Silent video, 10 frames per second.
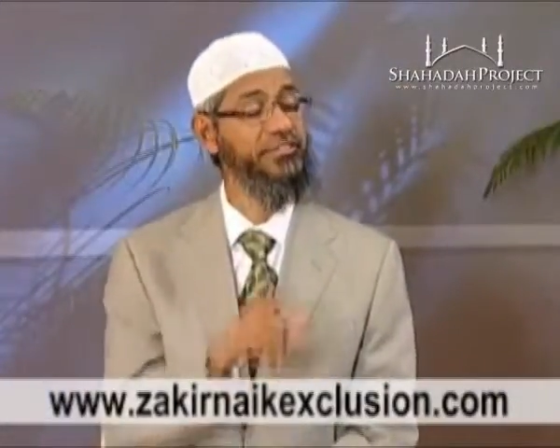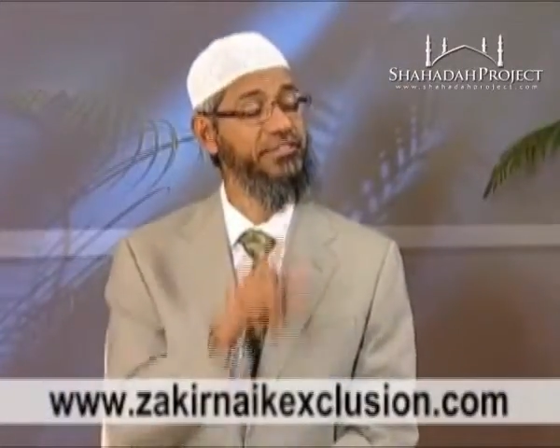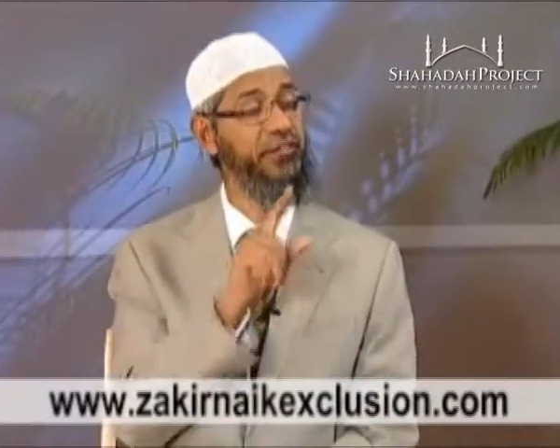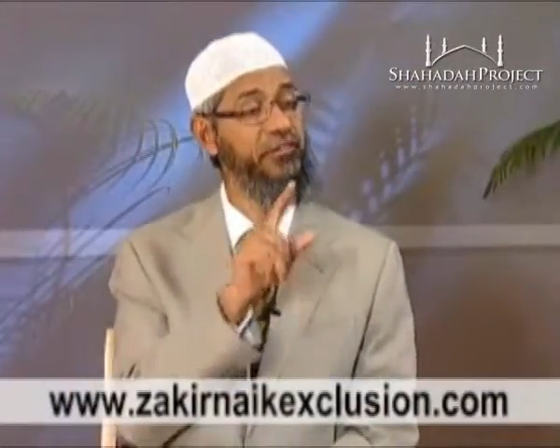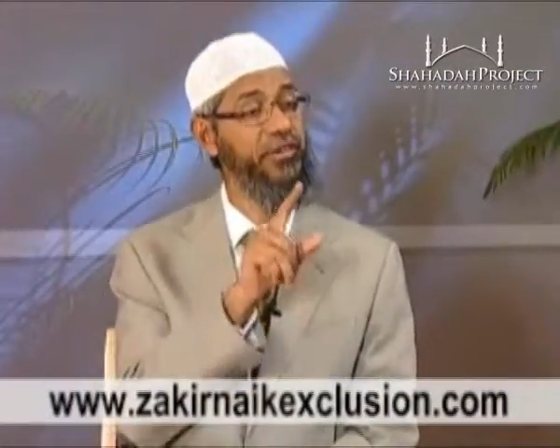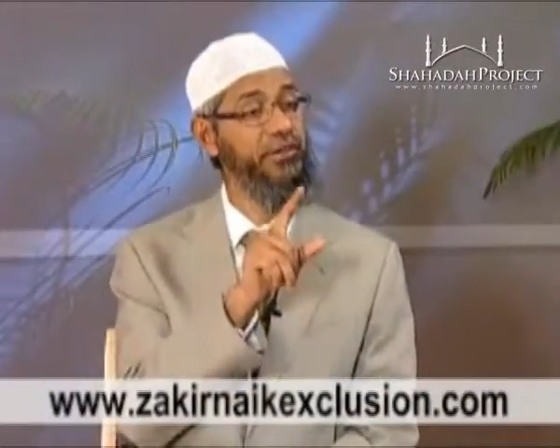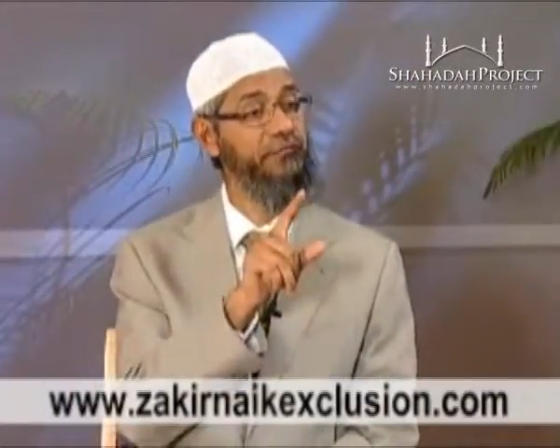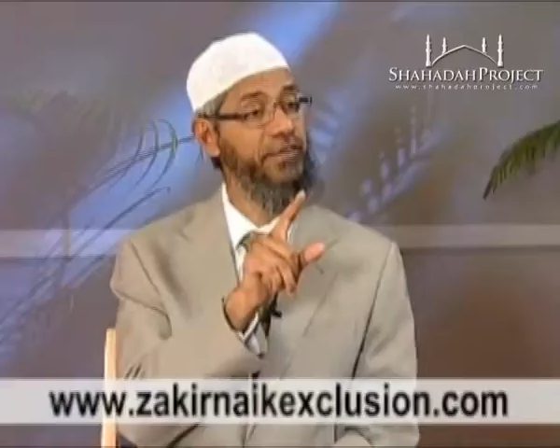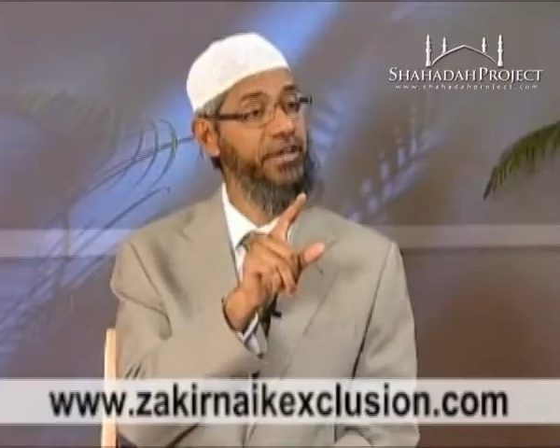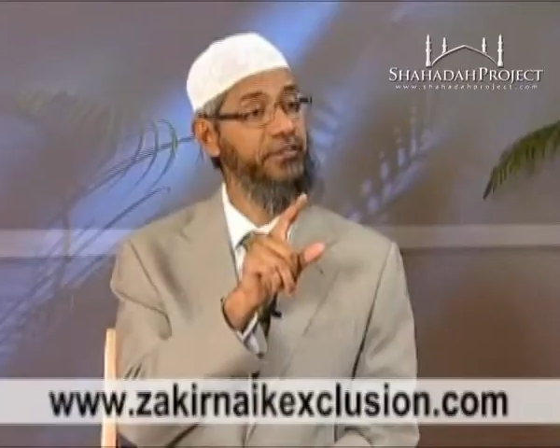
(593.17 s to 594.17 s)

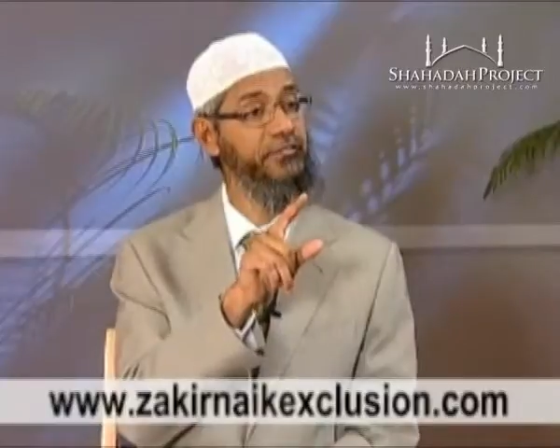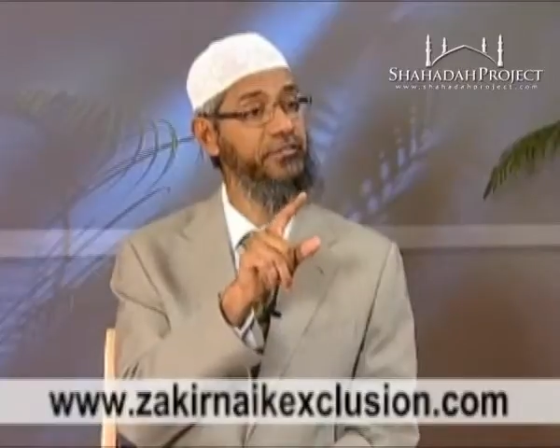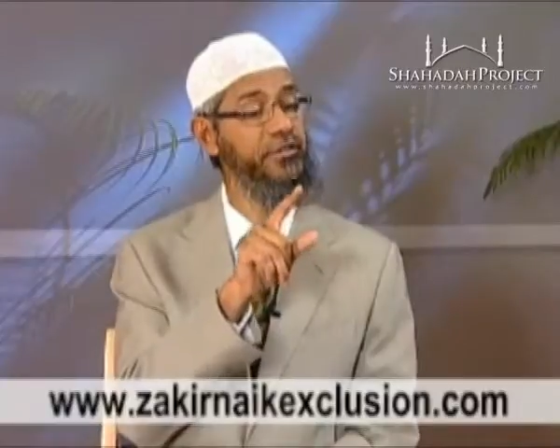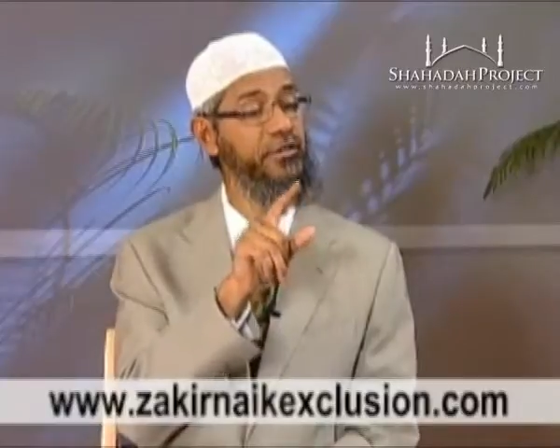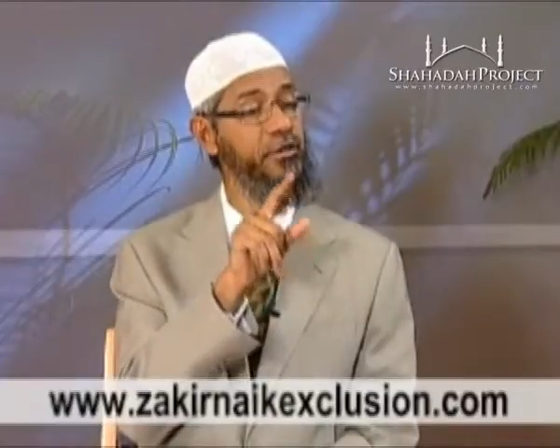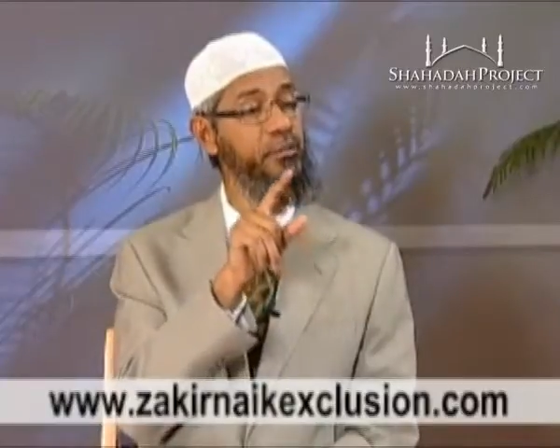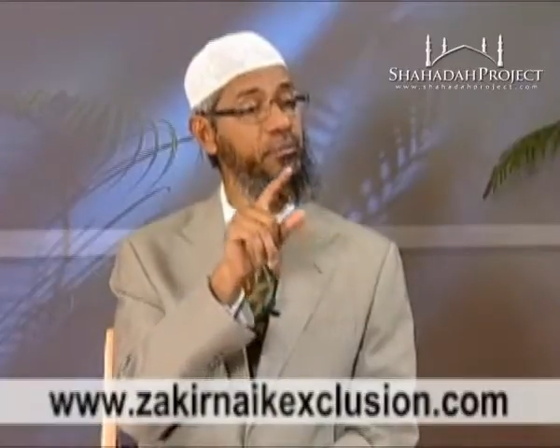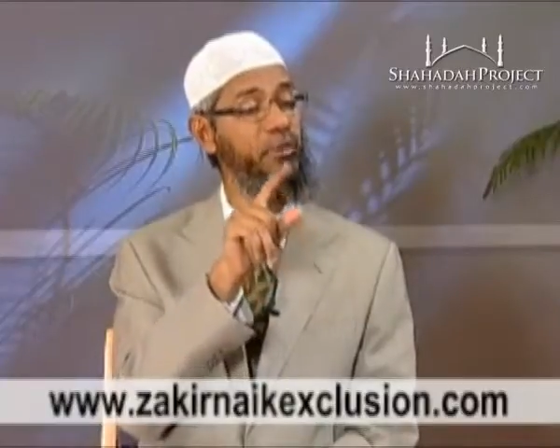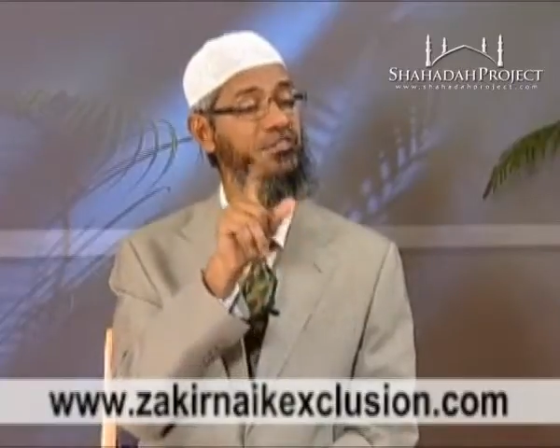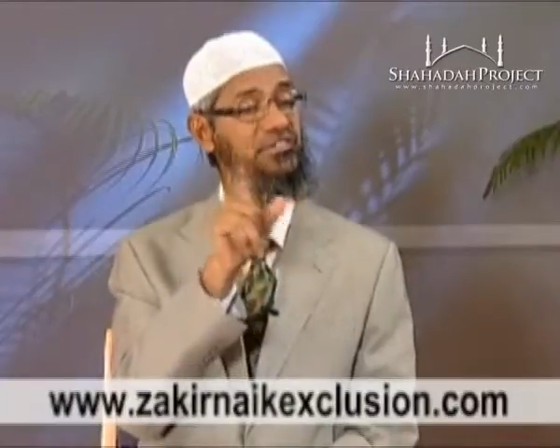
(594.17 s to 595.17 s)
75
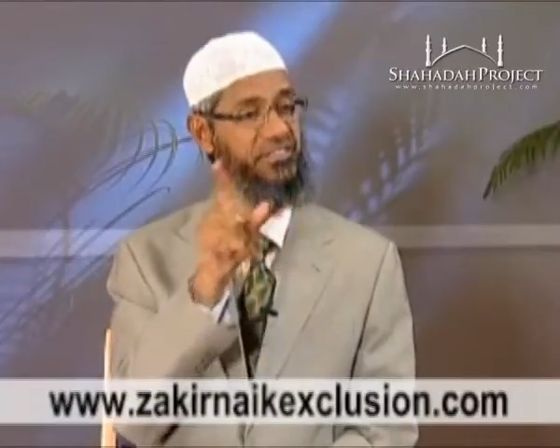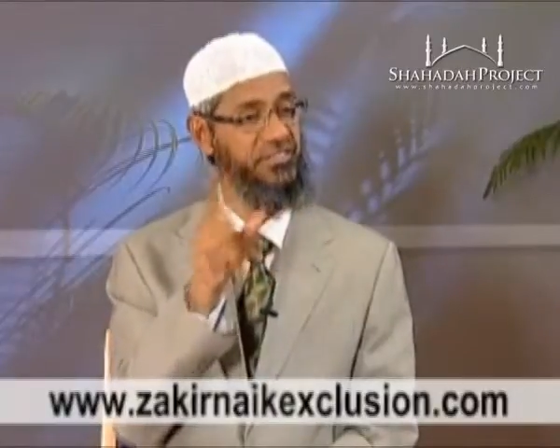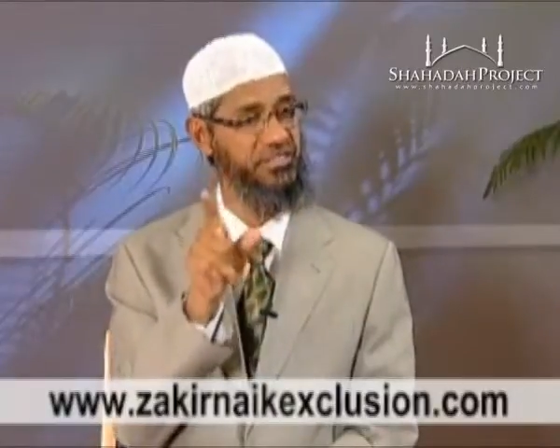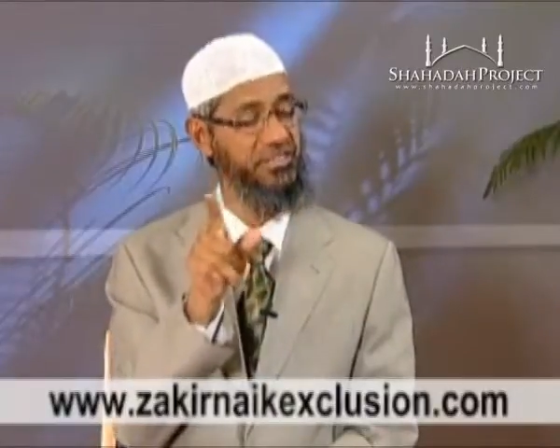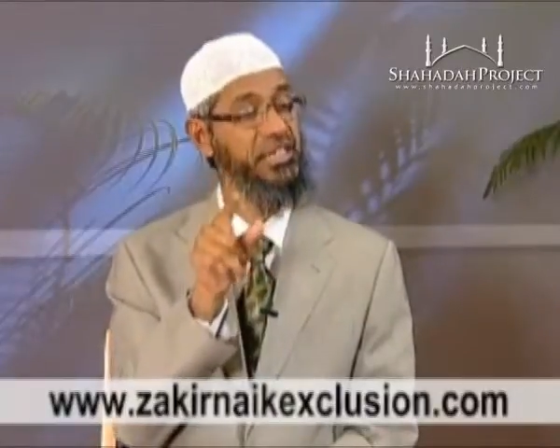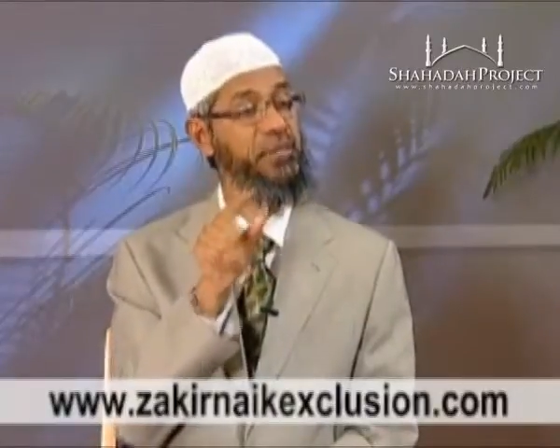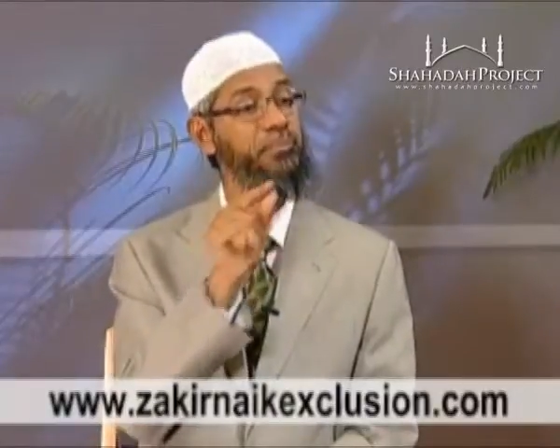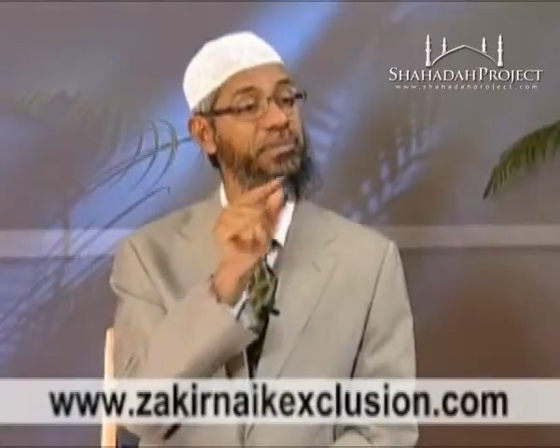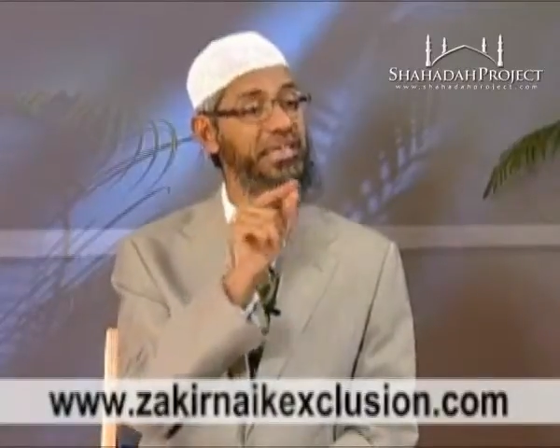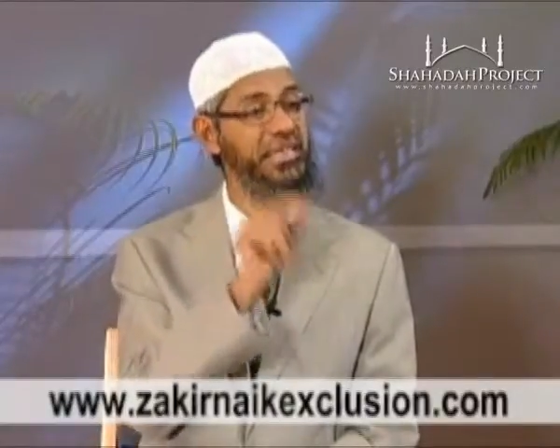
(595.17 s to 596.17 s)
professors
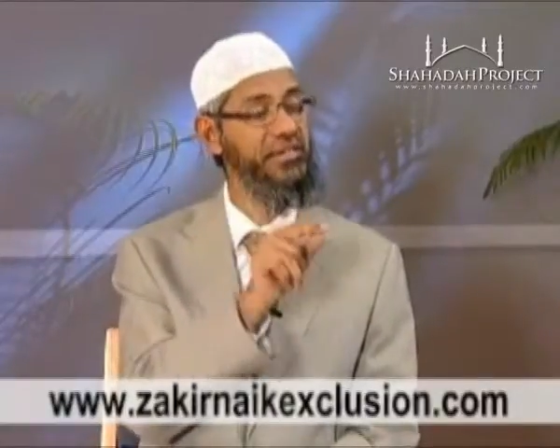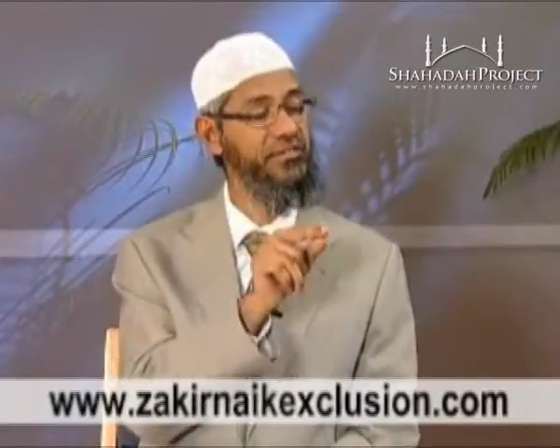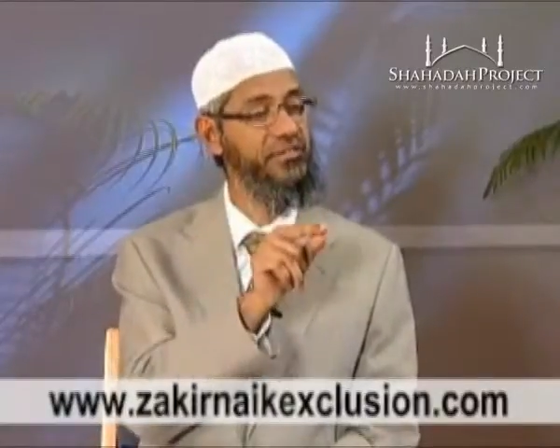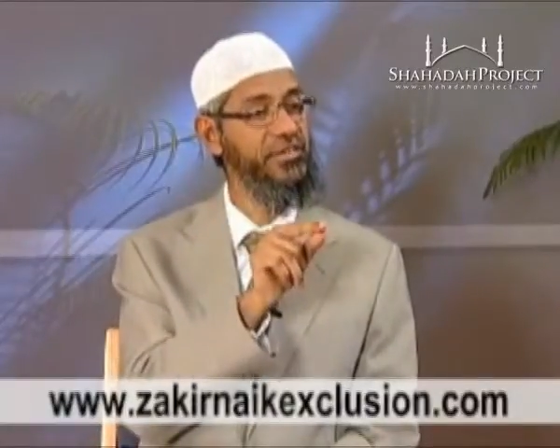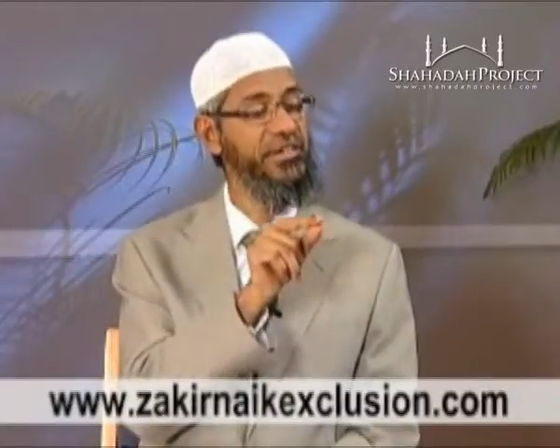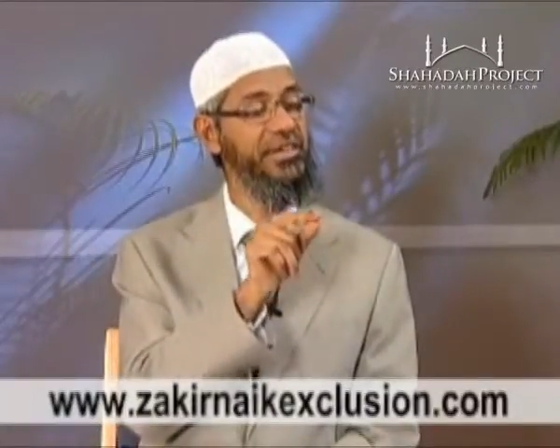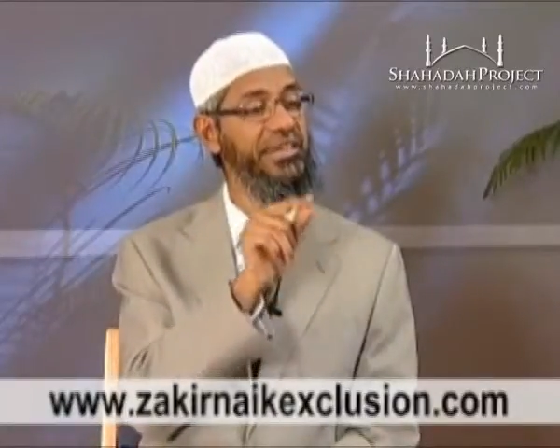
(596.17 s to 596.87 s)
believe